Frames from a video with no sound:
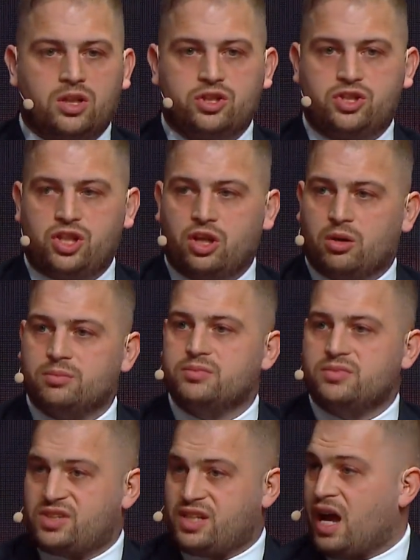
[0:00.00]

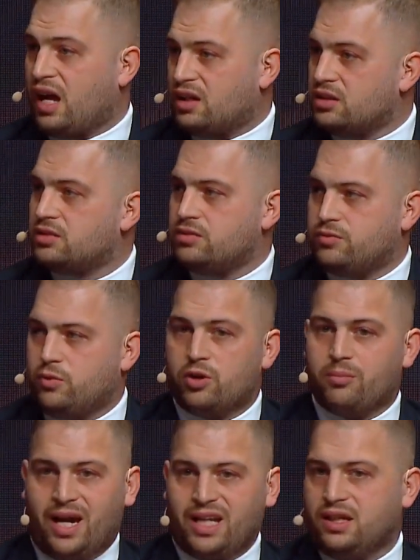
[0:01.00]
genome scan
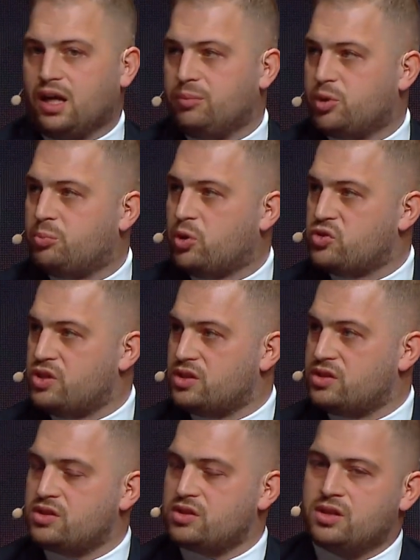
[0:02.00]
for medical
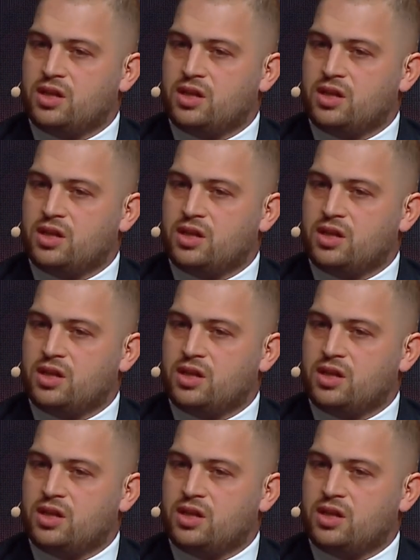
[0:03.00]
purposes.